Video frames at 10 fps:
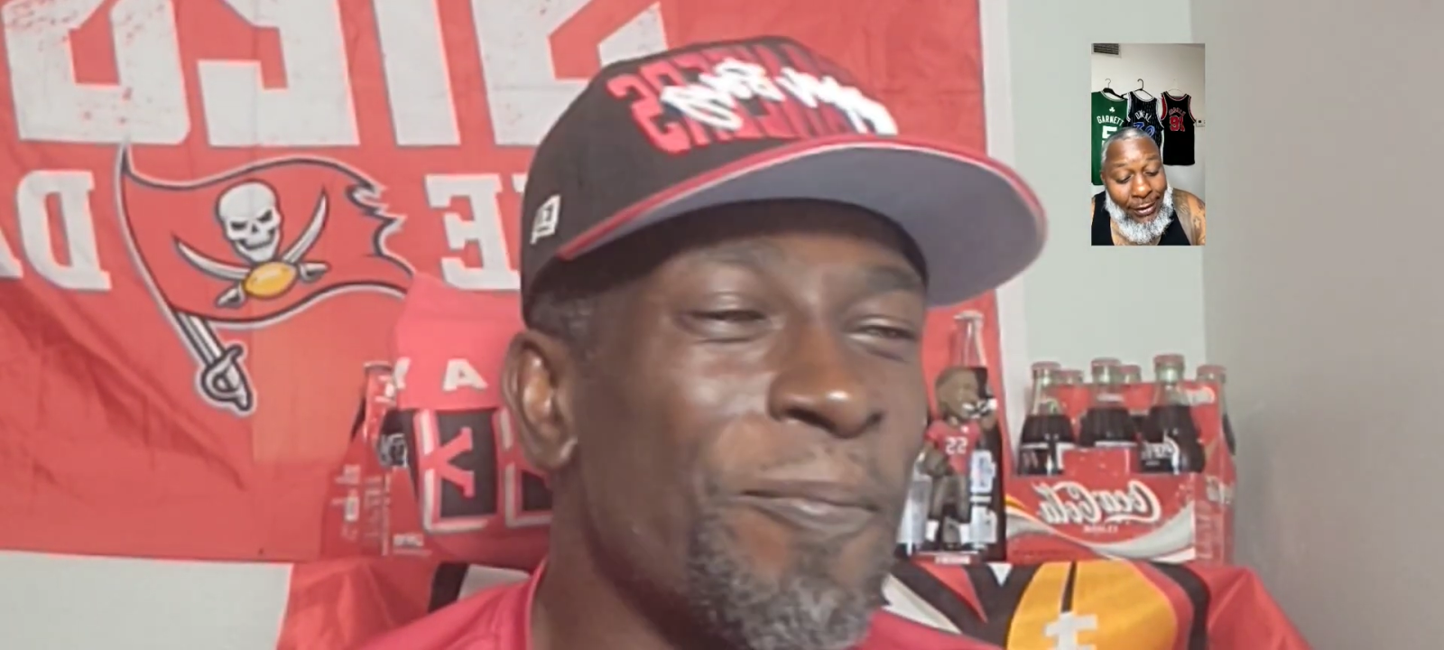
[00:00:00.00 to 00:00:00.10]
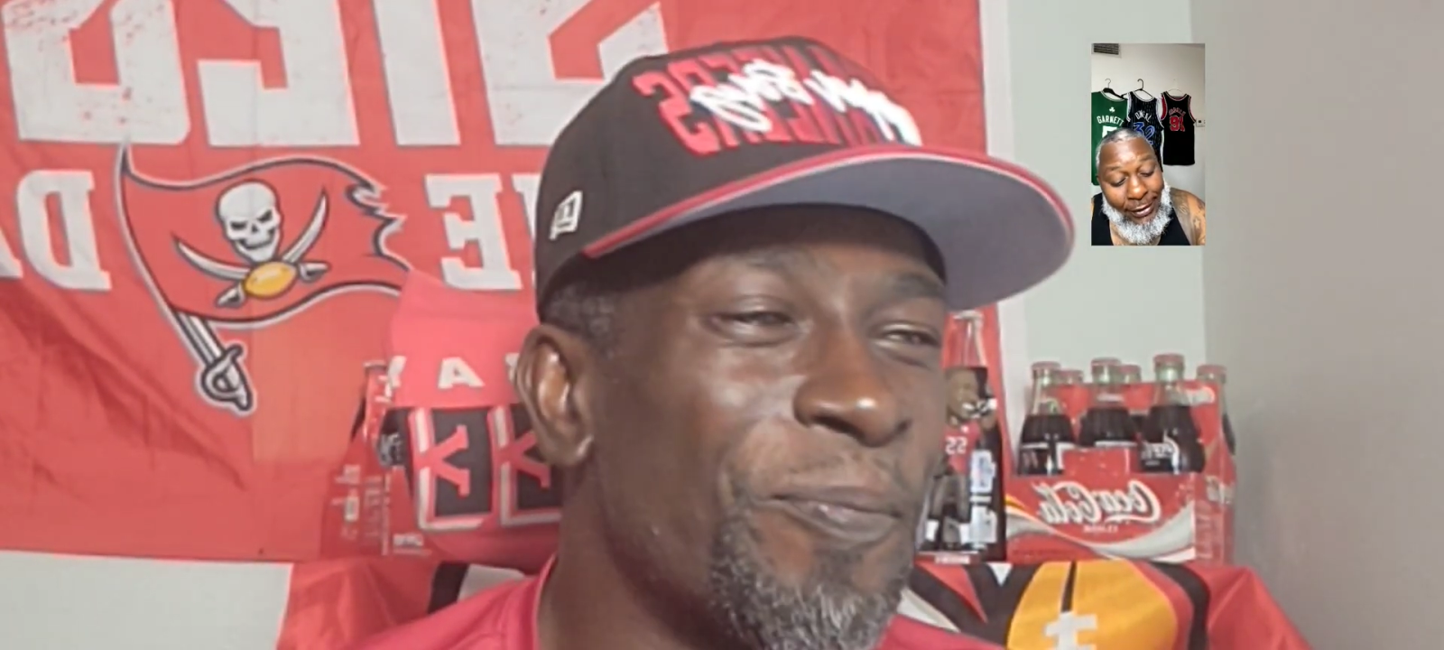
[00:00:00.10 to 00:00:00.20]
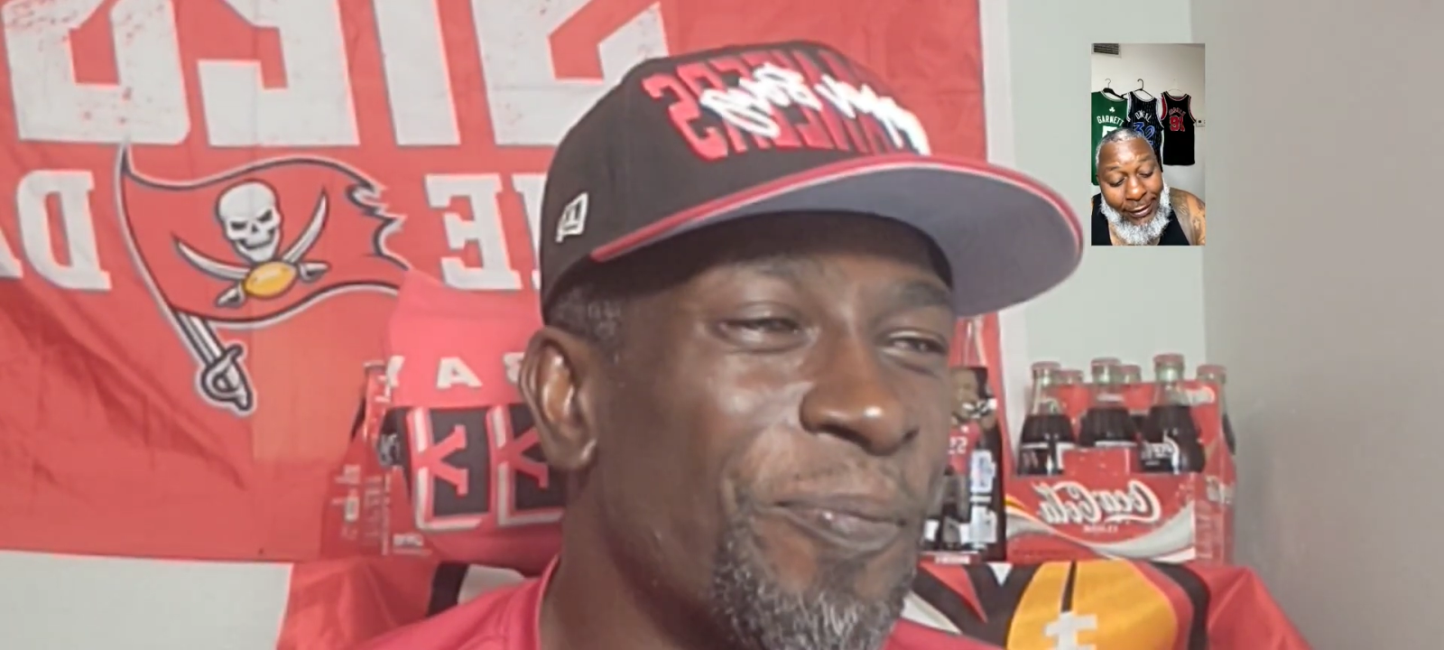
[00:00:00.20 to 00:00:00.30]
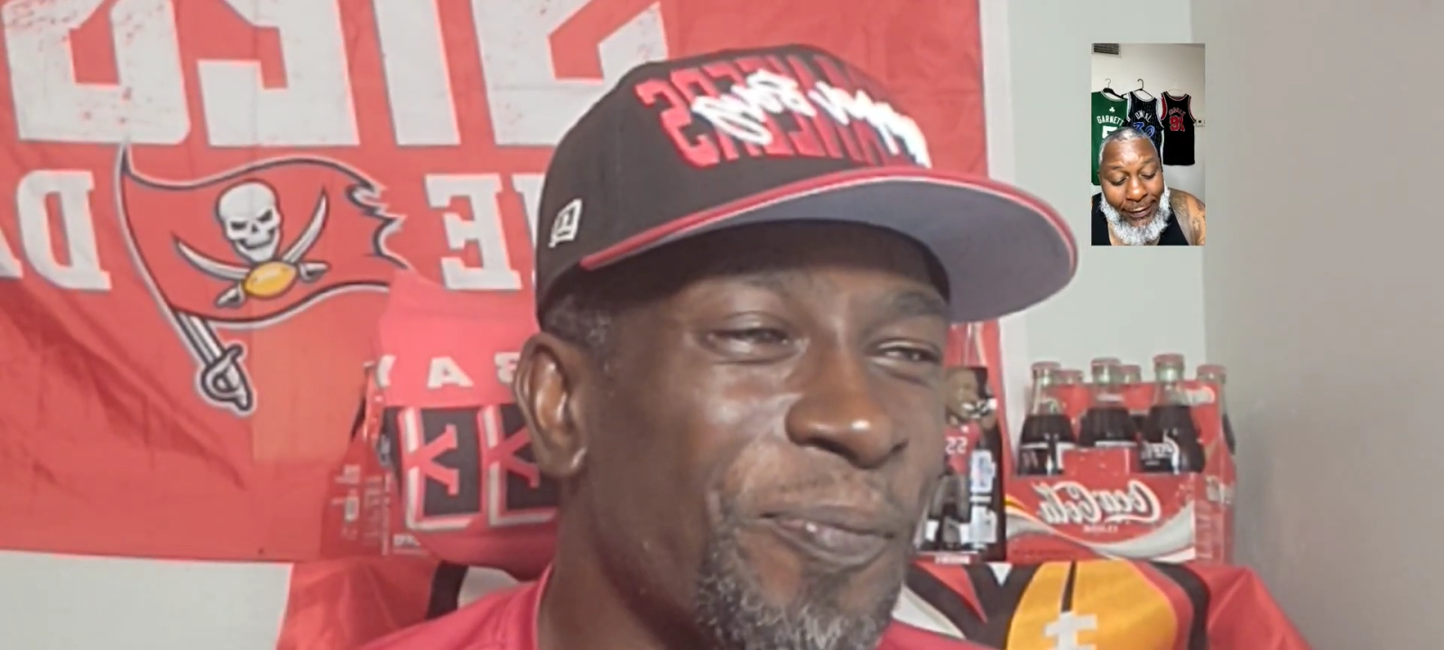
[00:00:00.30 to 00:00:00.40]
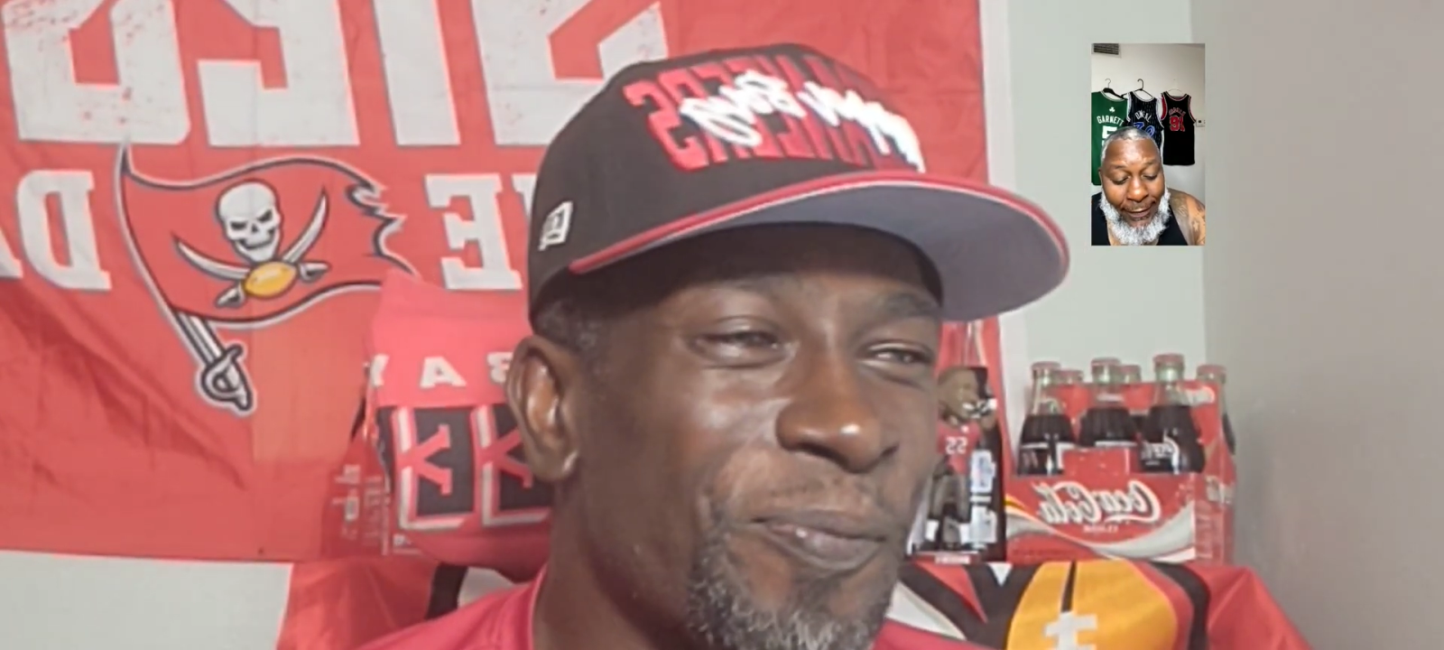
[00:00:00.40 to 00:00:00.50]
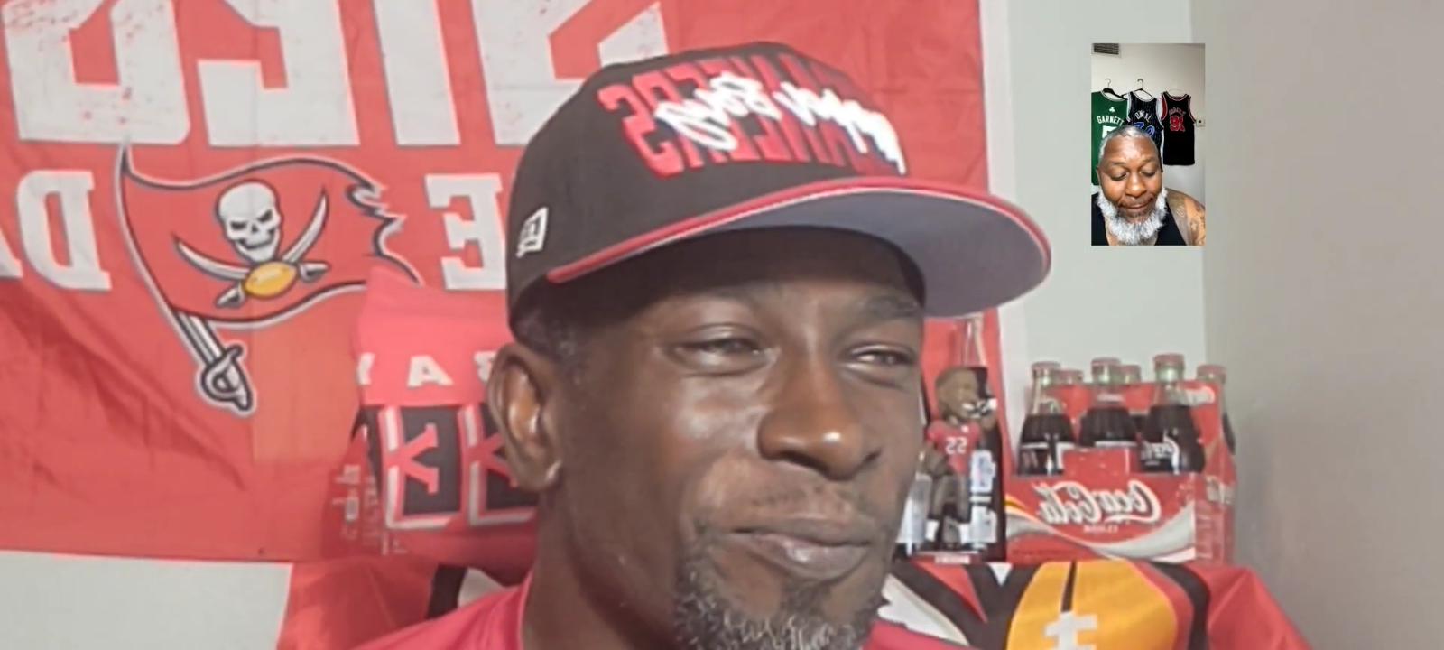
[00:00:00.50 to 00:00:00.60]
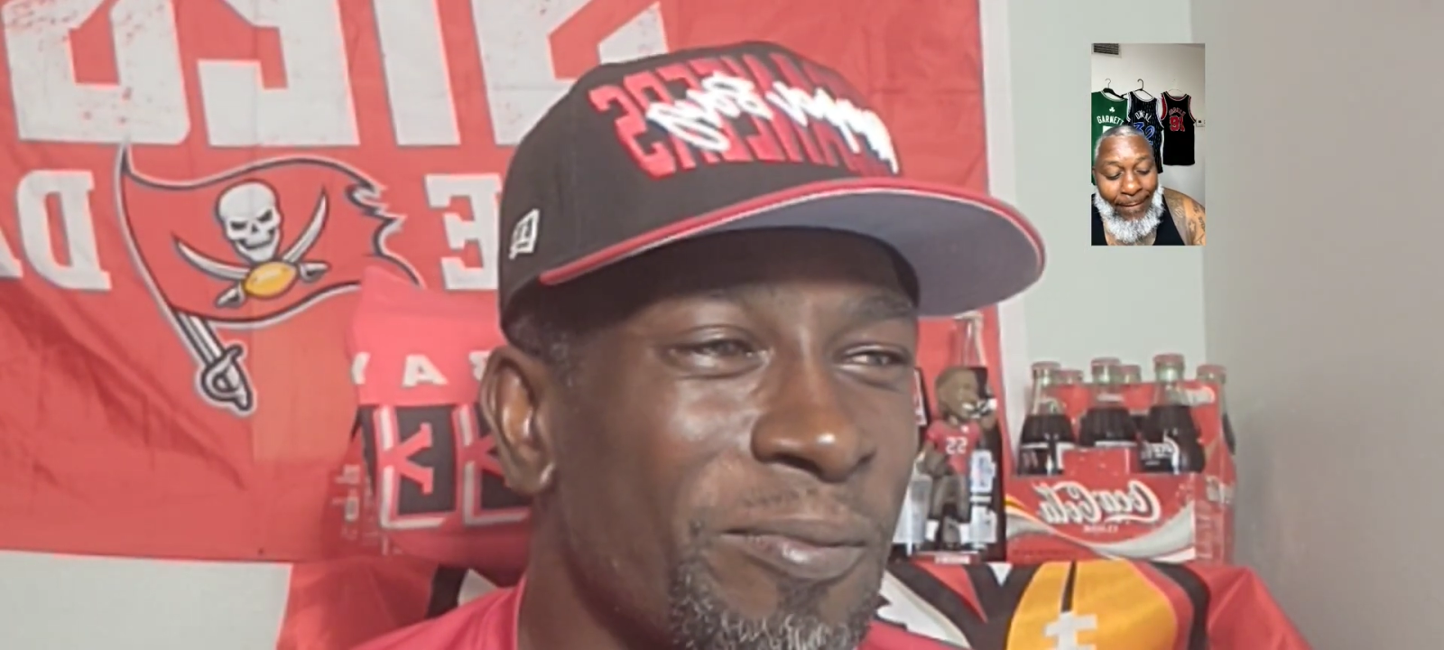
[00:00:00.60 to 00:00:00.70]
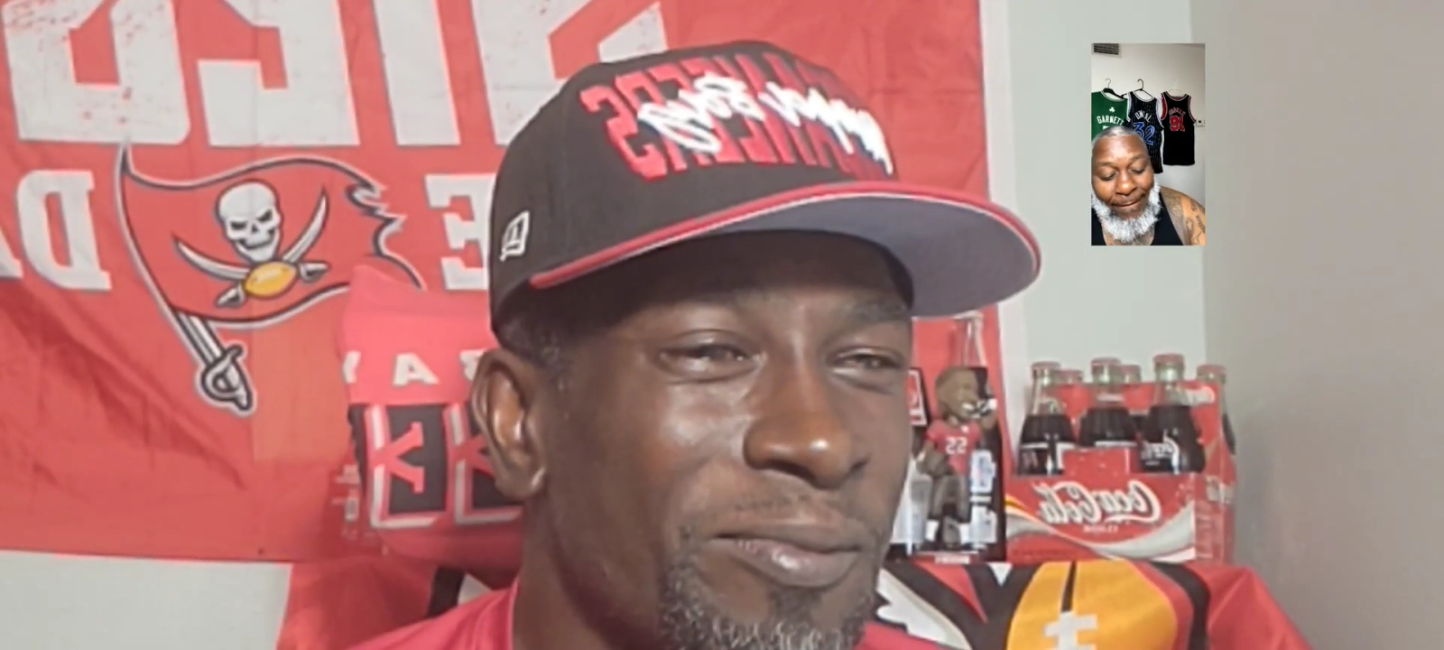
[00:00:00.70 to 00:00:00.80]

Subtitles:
you know,